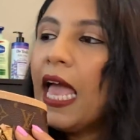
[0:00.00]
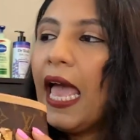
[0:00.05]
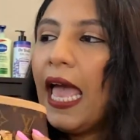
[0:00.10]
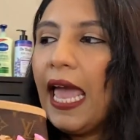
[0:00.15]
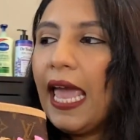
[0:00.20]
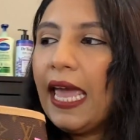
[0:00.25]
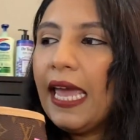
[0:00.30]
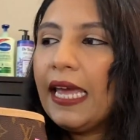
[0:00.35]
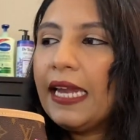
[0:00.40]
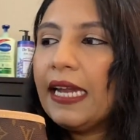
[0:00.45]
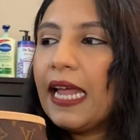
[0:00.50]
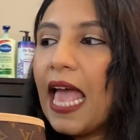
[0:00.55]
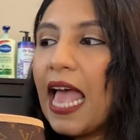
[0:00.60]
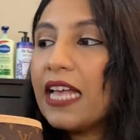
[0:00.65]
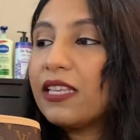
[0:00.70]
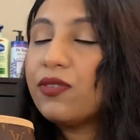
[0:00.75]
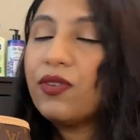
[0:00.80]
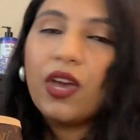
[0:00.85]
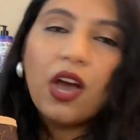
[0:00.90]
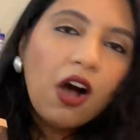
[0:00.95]
And
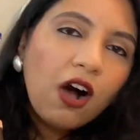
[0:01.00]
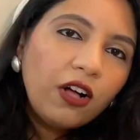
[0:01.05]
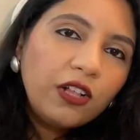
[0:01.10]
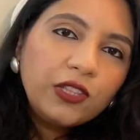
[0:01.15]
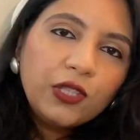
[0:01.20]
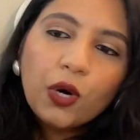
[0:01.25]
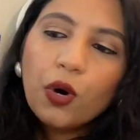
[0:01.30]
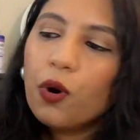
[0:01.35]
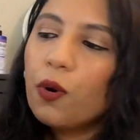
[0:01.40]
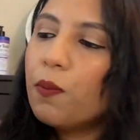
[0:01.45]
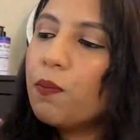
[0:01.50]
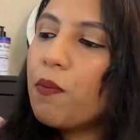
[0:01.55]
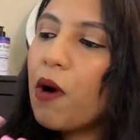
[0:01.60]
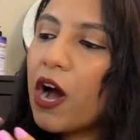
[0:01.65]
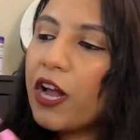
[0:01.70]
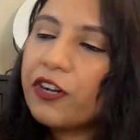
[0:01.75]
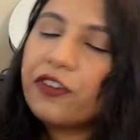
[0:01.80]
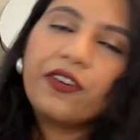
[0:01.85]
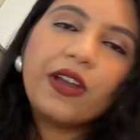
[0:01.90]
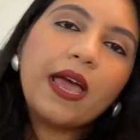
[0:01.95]
as we all know,
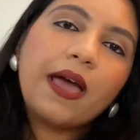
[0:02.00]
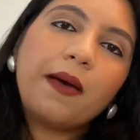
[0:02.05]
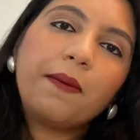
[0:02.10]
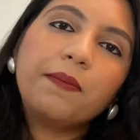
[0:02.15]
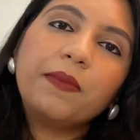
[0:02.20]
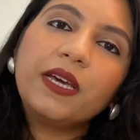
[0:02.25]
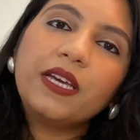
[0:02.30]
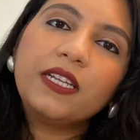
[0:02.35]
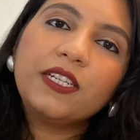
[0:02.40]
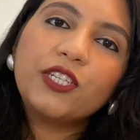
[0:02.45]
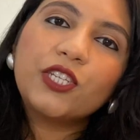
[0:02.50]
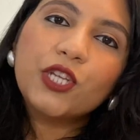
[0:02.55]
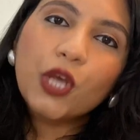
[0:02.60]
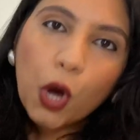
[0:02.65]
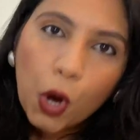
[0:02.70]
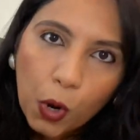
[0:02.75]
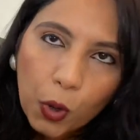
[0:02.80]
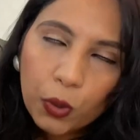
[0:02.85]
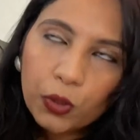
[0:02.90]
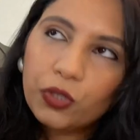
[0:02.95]
monogram
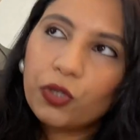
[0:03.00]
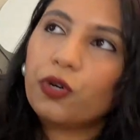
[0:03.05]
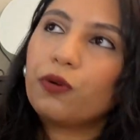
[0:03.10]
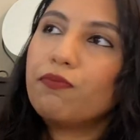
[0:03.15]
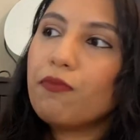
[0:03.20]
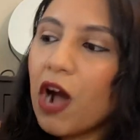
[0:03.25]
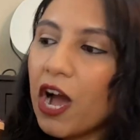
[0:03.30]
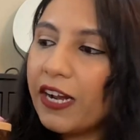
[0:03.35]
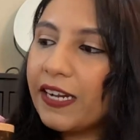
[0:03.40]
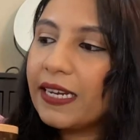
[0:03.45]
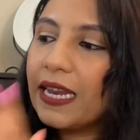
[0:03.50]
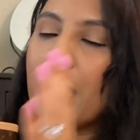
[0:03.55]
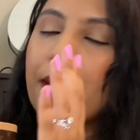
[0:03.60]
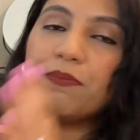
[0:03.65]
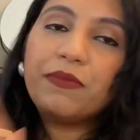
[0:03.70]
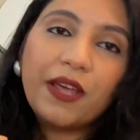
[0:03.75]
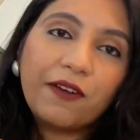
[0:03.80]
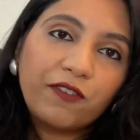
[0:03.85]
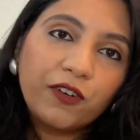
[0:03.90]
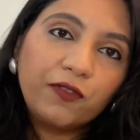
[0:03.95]
tote or monogram
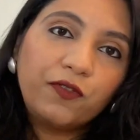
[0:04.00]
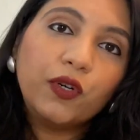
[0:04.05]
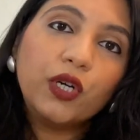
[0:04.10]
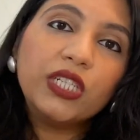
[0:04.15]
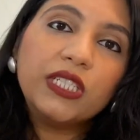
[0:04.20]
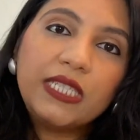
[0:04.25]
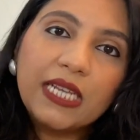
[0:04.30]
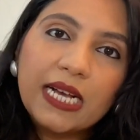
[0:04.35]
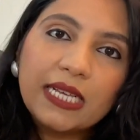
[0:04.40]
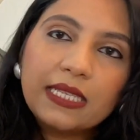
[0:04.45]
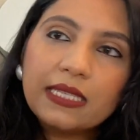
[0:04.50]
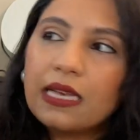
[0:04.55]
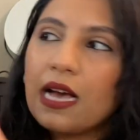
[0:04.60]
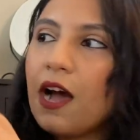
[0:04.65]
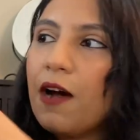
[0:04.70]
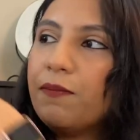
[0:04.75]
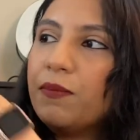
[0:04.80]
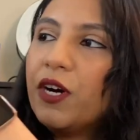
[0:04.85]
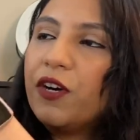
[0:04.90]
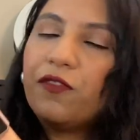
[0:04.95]
Neverfull does
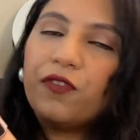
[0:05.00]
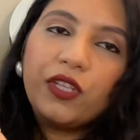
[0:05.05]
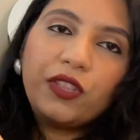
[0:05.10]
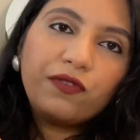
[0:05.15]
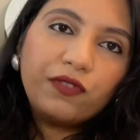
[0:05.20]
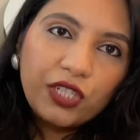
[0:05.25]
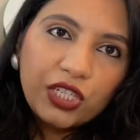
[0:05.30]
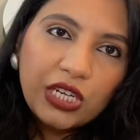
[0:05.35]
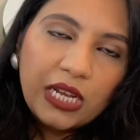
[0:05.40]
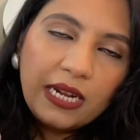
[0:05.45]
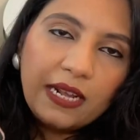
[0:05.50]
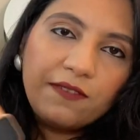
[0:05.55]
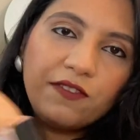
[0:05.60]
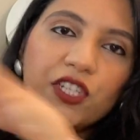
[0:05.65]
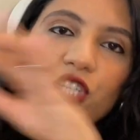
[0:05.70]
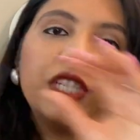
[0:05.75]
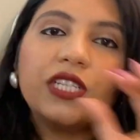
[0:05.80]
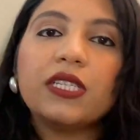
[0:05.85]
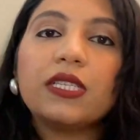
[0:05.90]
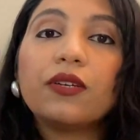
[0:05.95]
come with Pochette,
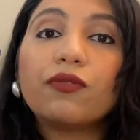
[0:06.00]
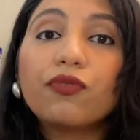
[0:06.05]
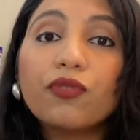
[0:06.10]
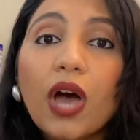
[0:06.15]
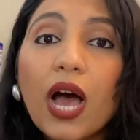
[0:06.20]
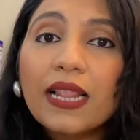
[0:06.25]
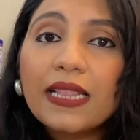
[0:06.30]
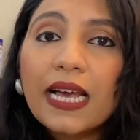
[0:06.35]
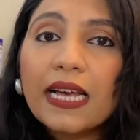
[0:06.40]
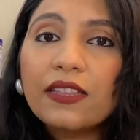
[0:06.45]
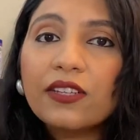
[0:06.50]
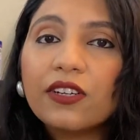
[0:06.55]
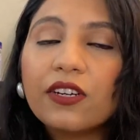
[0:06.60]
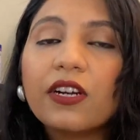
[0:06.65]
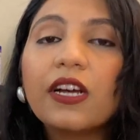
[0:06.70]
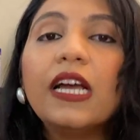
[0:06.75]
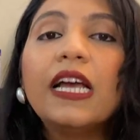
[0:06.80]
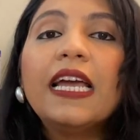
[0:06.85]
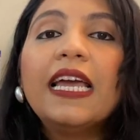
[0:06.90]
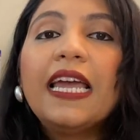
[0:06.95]
which is raw
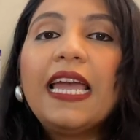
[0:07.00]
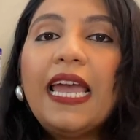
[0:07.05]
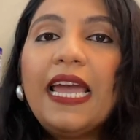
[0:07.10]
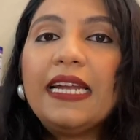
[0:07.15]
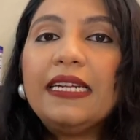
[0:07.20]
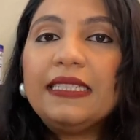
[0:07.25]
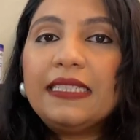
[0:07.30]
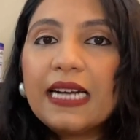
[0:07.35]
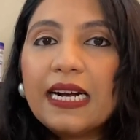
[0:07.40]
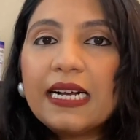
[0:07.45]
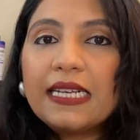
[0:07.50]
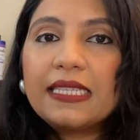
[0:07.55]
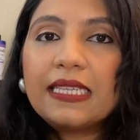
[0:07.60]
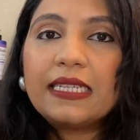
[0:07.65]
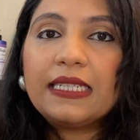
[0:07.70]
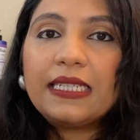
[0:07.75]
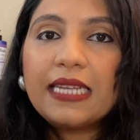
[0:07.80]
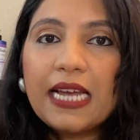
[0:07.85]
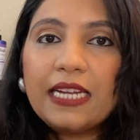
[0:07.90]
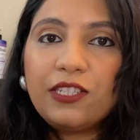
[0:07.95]
leather. It does
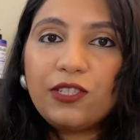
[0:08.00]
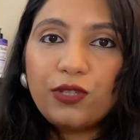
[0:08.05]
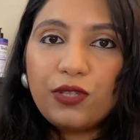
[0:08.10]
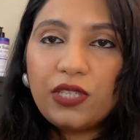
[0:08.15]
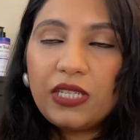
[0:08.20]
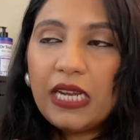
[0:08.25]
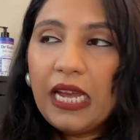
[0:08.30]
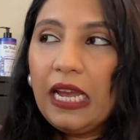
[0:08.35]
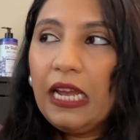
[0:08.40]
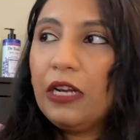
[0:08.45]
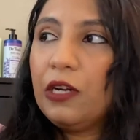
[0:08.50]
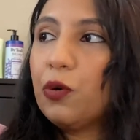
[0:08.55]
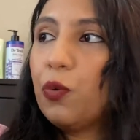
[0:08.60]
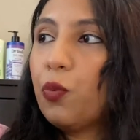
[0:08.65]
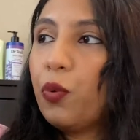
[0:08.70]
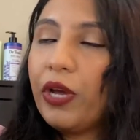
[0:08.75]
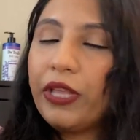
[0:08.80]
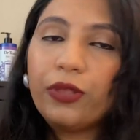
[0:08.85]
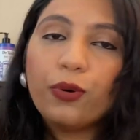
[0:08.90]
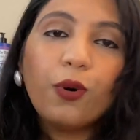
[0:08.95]
tend to stain
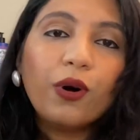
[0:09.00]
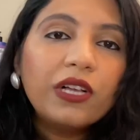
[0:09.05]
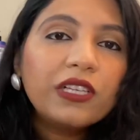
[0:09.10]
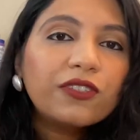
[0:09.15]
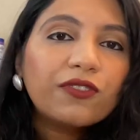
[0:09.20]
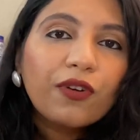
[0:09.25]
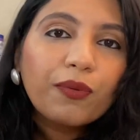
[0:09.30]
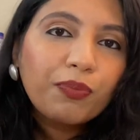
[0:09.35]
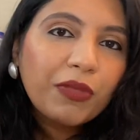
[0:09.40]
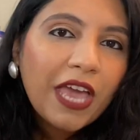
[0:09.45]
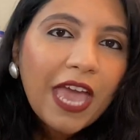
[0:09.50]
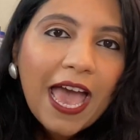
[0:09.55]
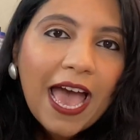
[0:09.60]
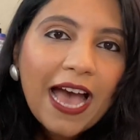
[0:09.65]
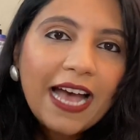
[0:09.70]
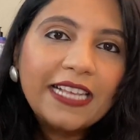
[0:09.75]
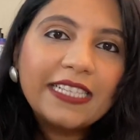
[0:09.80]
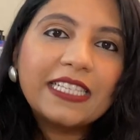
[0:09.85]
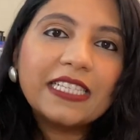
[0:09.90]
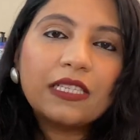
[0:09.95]
with oils from the
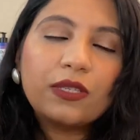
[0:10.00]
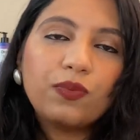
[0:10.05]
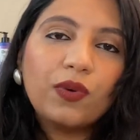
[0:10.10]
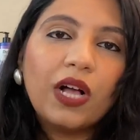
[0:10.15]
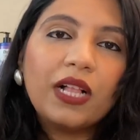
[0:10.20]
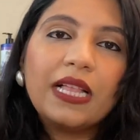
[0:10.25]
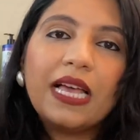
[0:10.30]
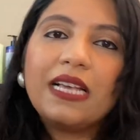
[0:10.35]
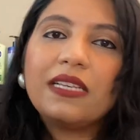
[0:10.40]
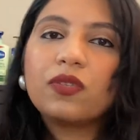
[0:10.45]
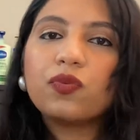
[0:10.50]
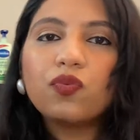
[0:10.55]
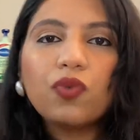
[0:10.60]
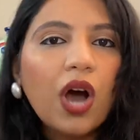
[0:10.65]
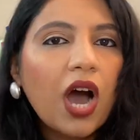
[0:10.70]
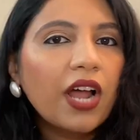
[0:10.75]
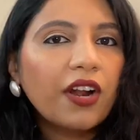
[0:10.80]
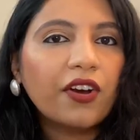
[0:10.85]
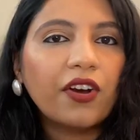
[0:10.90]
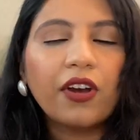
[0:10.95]
hands as well as
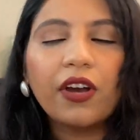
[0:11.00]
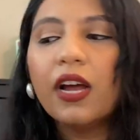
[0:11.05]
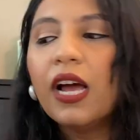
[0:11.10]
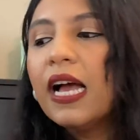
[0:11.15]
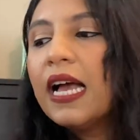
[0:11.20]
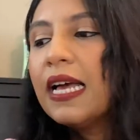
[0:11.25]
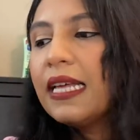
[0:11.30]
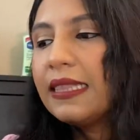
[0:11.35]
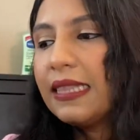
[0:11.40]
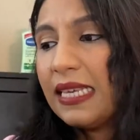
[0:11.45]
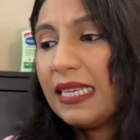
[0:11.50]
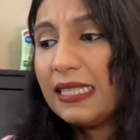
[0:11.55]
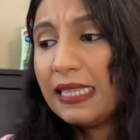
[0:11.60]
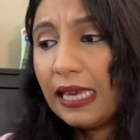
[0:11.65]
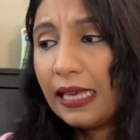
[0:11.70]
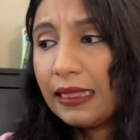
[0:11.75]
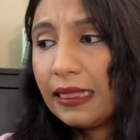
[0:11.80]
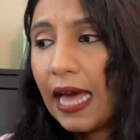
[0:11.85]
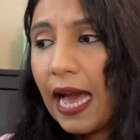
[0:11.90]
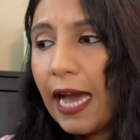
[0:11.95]
water, things
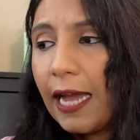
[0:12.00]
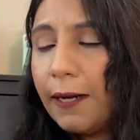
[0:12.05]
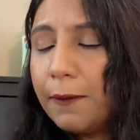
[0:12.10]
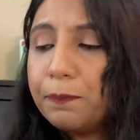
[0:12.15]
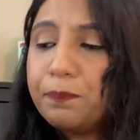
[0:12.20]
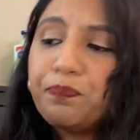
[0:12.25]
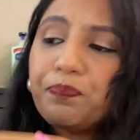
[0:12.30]
like that.